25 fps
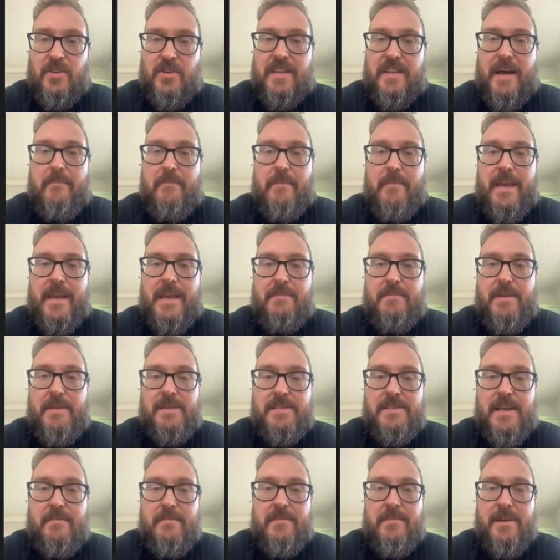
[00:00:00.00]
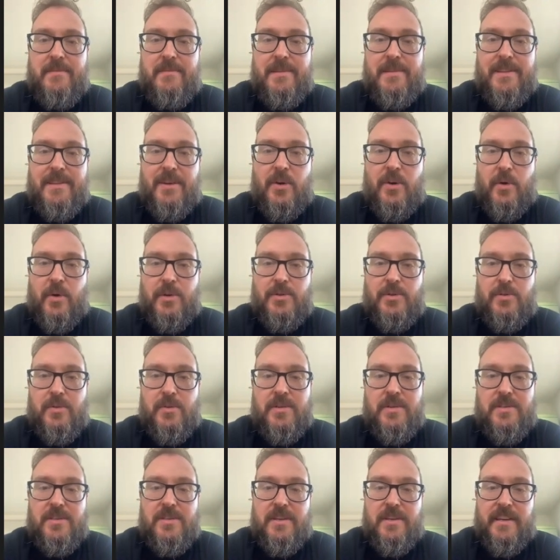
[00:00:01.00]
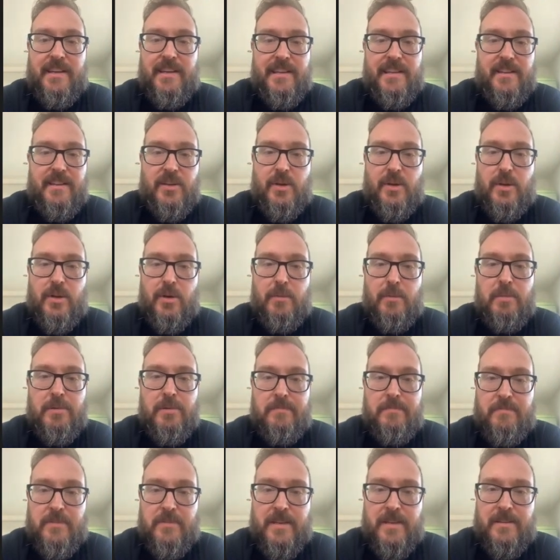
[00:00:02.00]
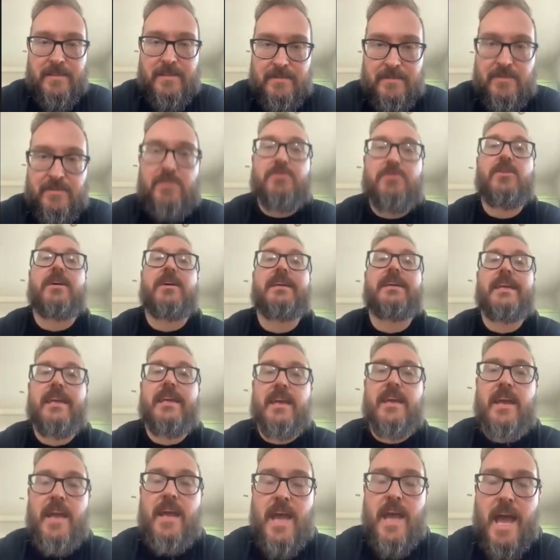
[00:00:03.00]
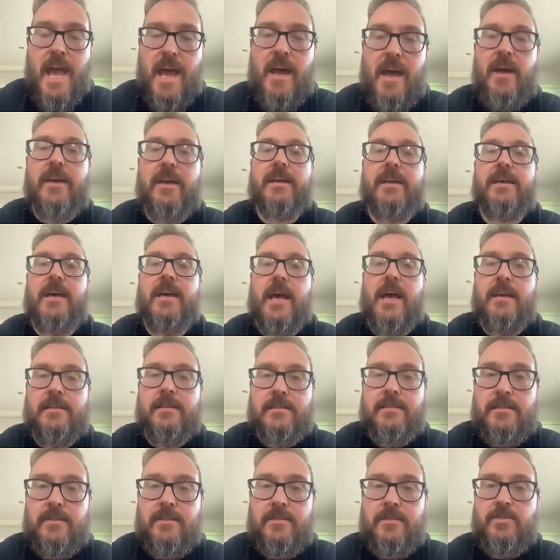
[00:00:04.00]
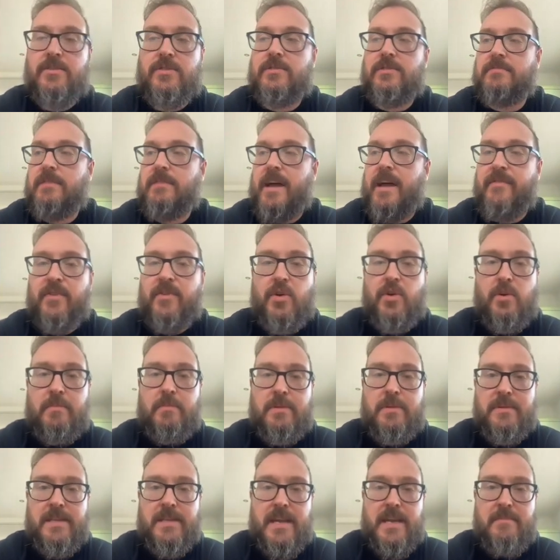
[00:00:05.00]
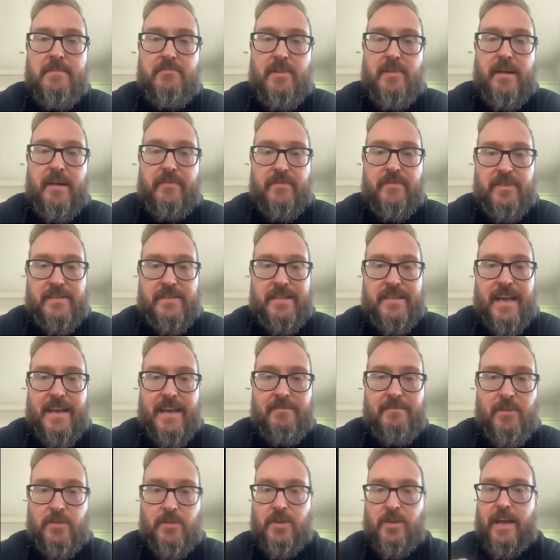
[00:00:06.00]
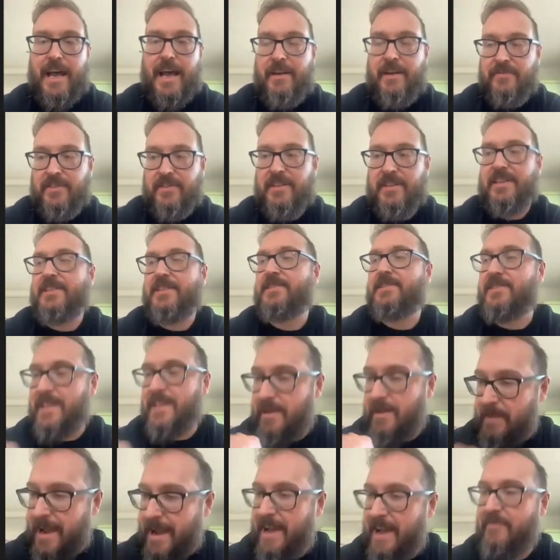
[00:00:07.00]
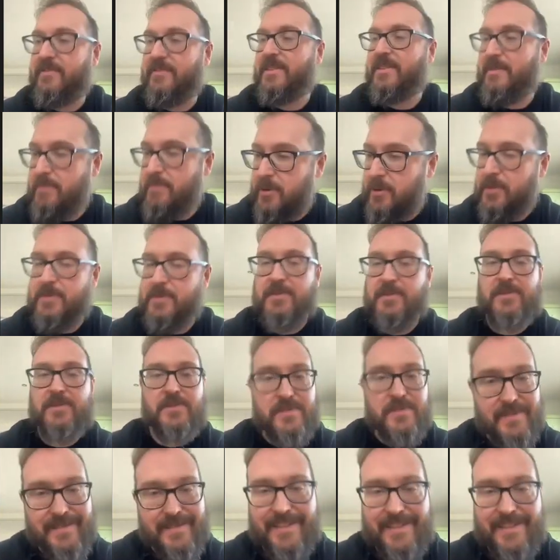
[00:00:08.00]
like that meme you sent me with the guy talking to the girl at the club. She was like, yeah, okay. Can I just have a cup of tea and breakfast now? I was like, after this, let me have the buzz.